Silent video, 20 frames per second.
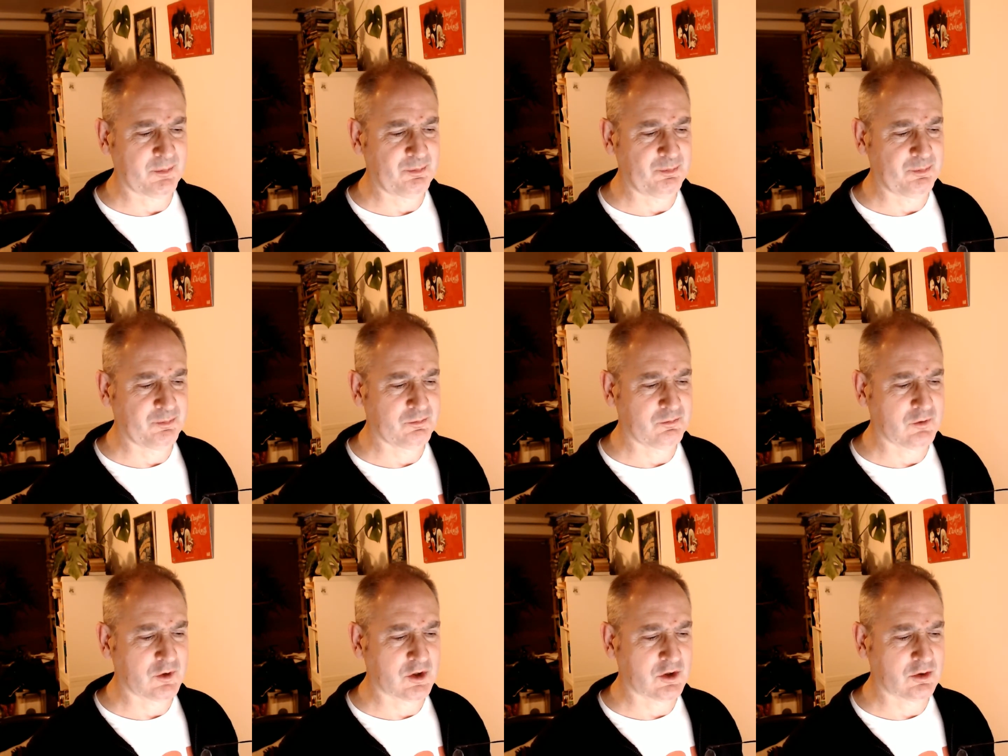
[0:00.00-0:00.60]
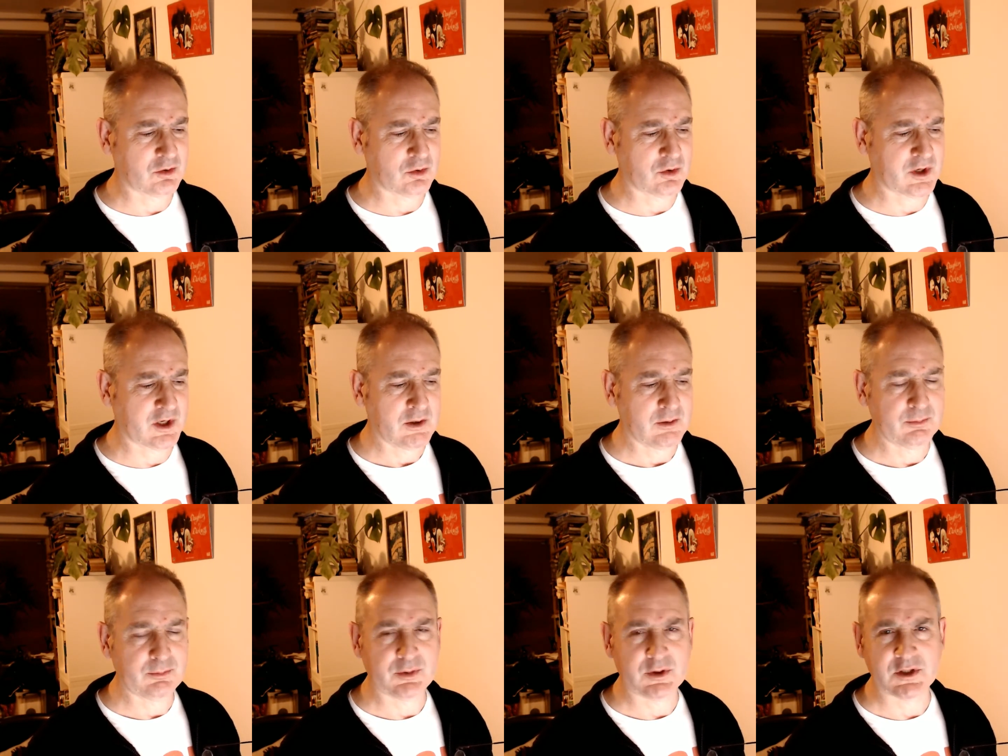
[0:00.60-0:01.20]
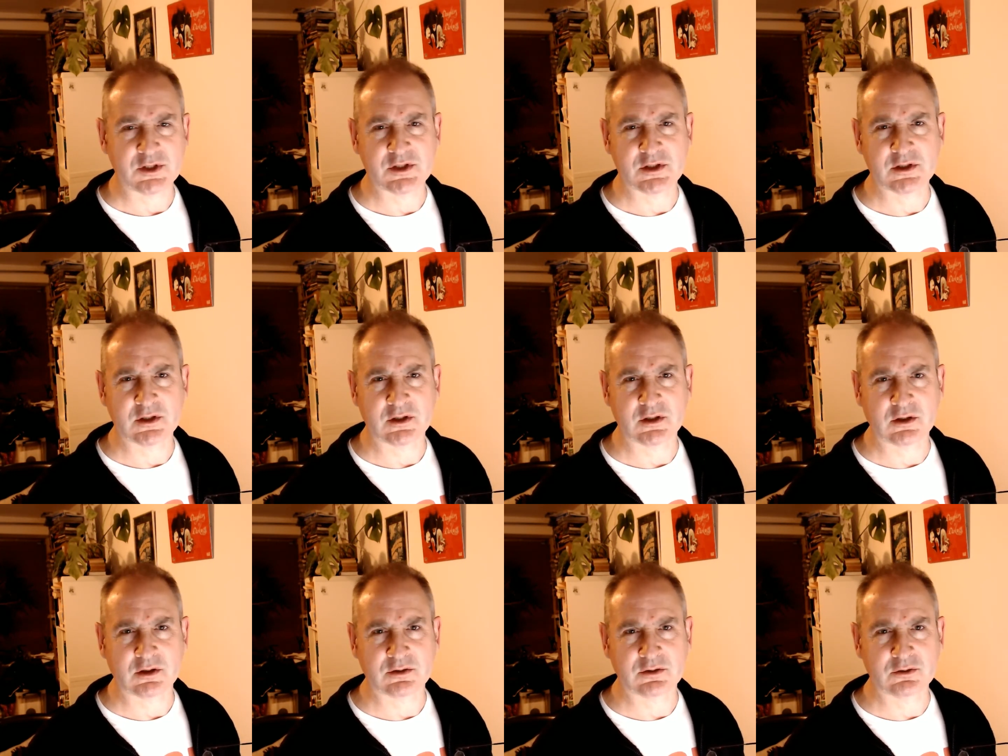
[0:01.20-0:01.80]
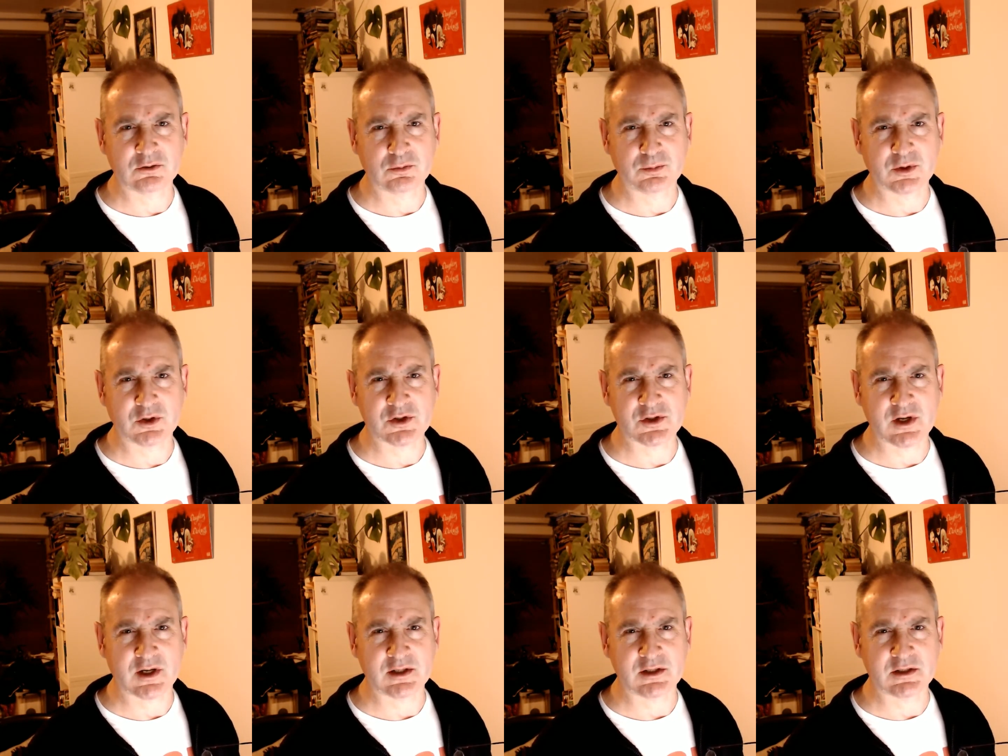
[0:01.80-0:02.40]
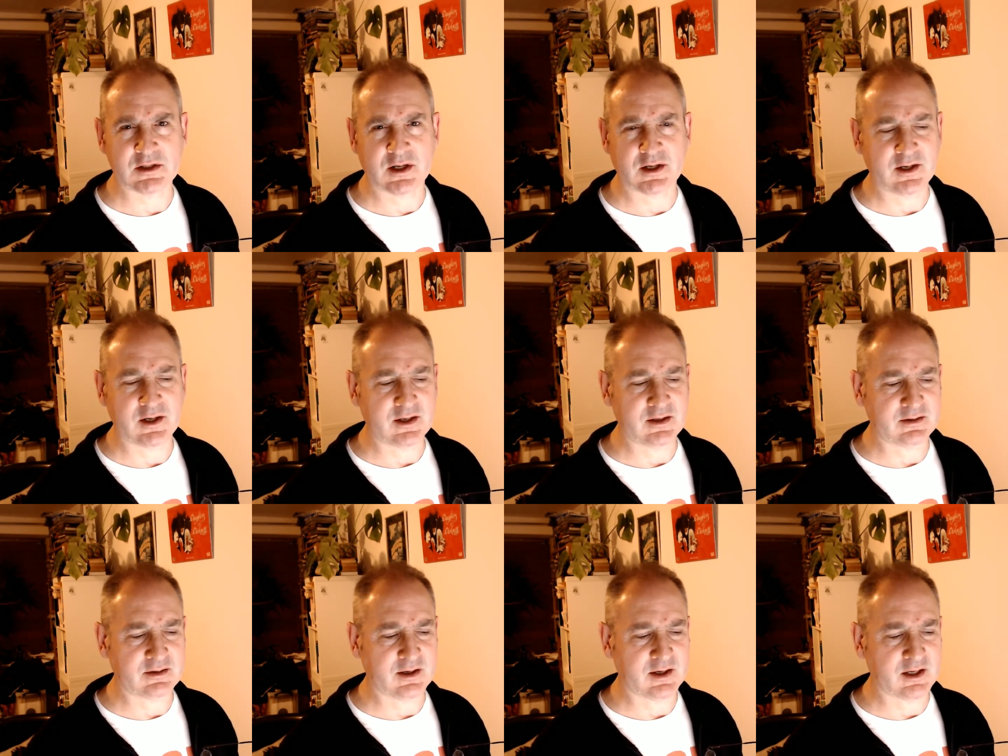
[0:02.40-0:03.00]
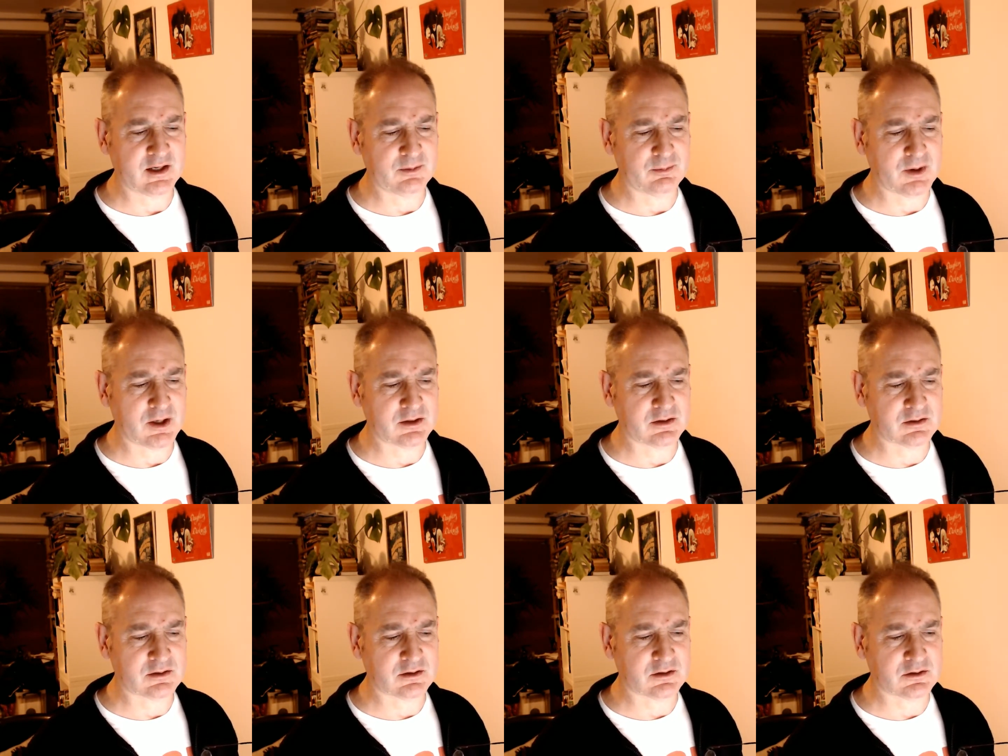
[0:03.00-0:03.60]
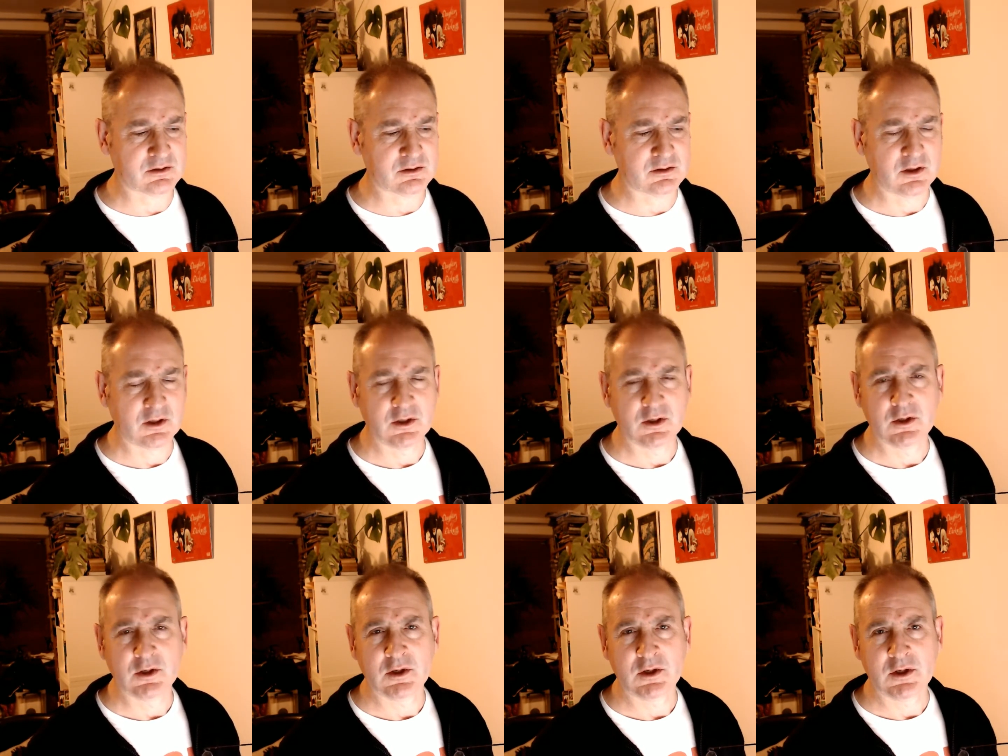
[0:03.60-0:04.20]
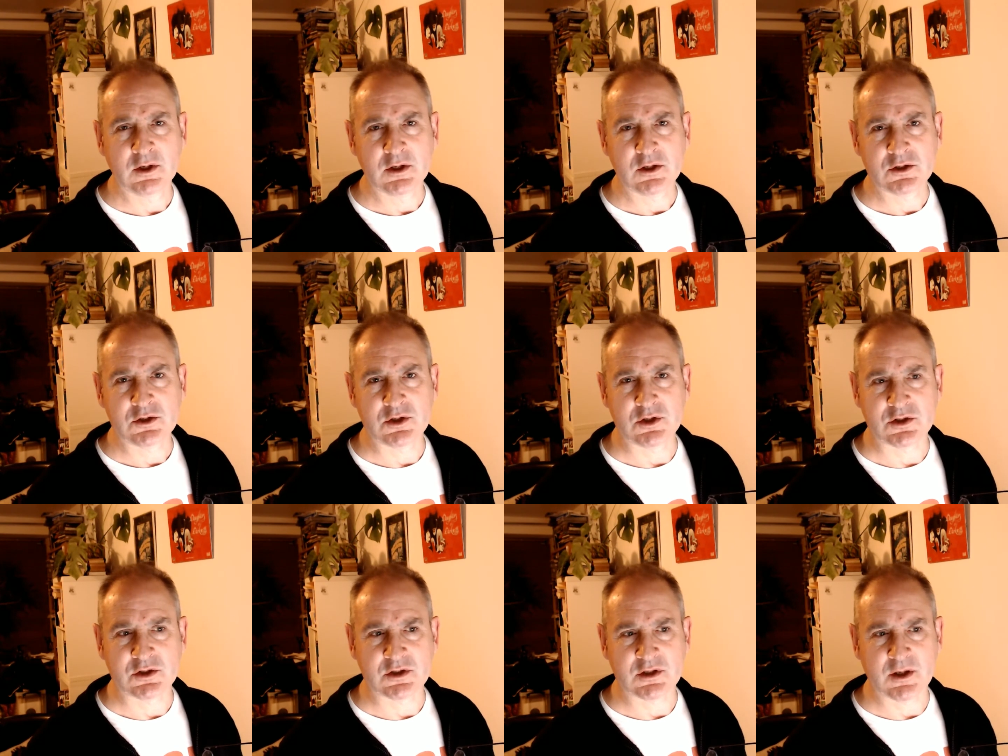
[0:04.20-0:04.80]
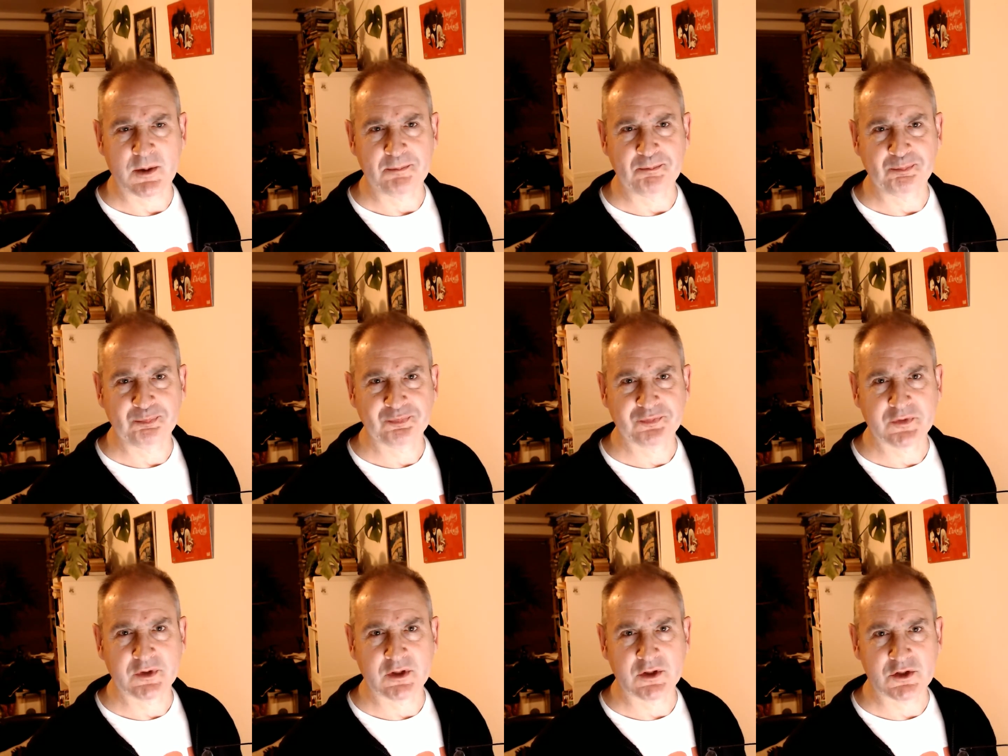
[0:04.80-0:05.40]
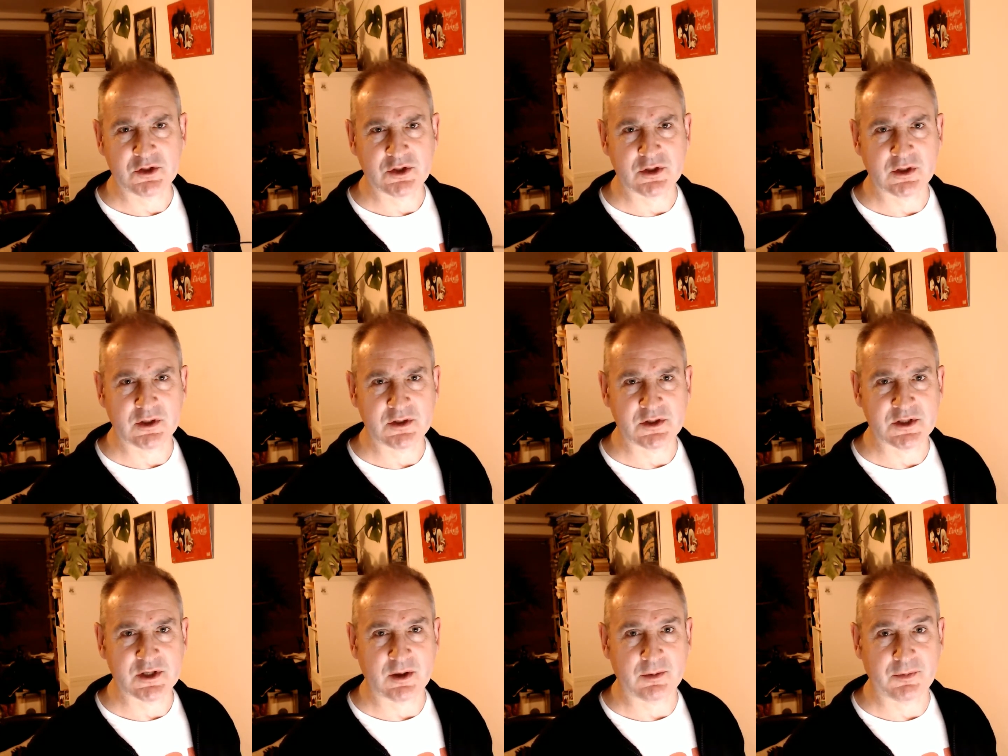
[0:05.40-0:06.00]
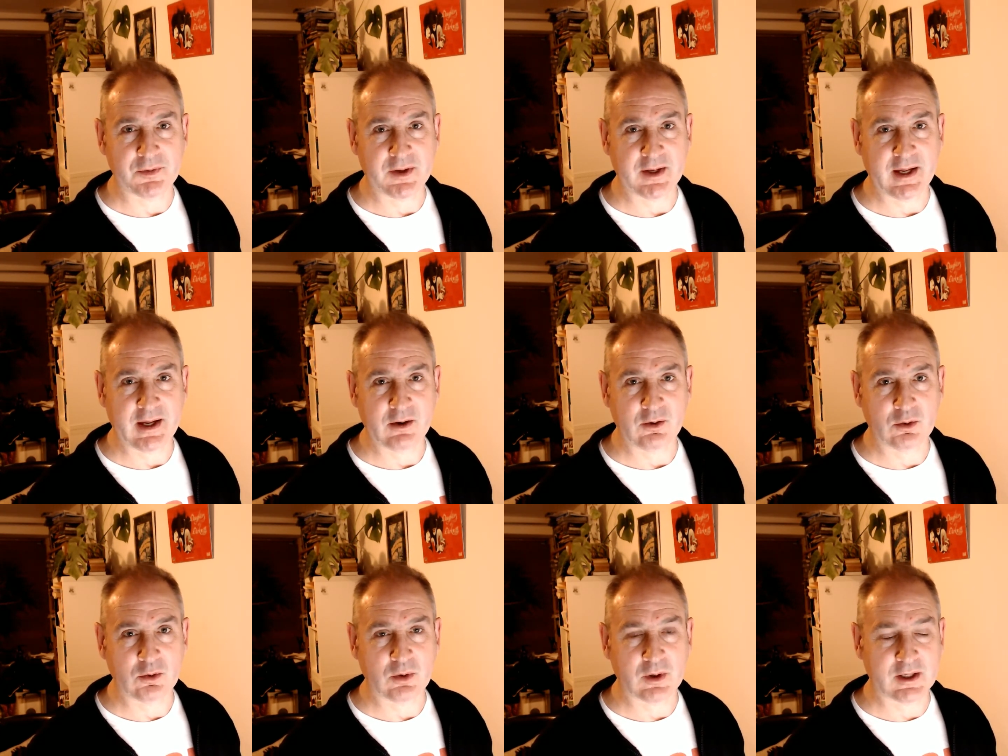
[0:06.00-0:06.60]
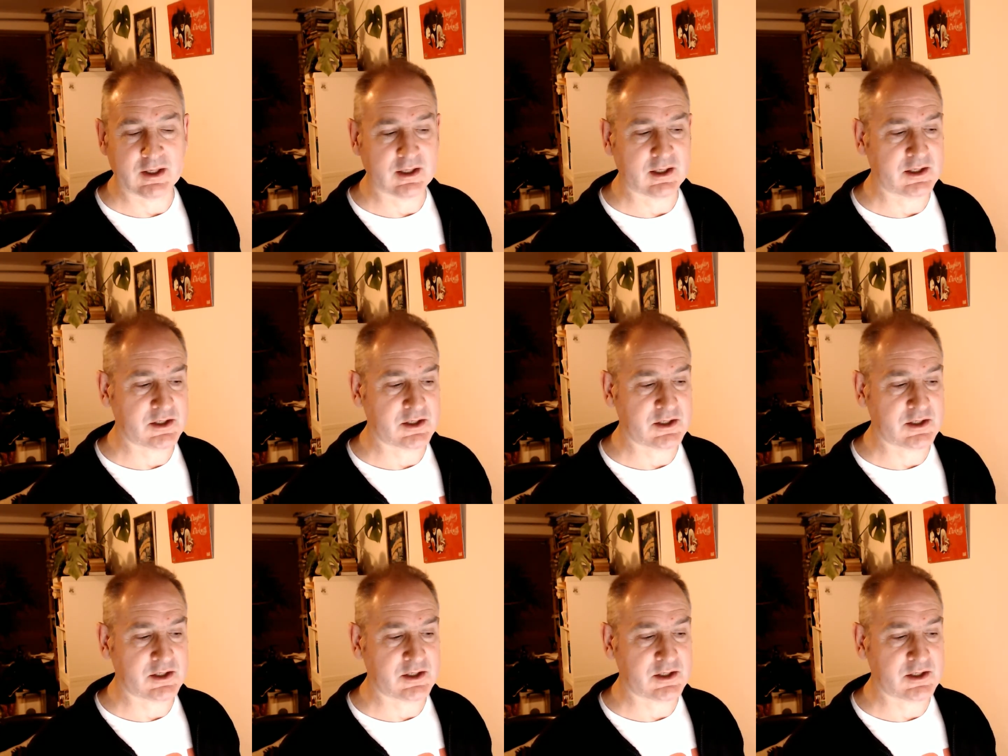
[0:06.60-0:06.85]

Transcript: recording. But I thought because I hadn't done anything in a month, I'd just churn something out quickly.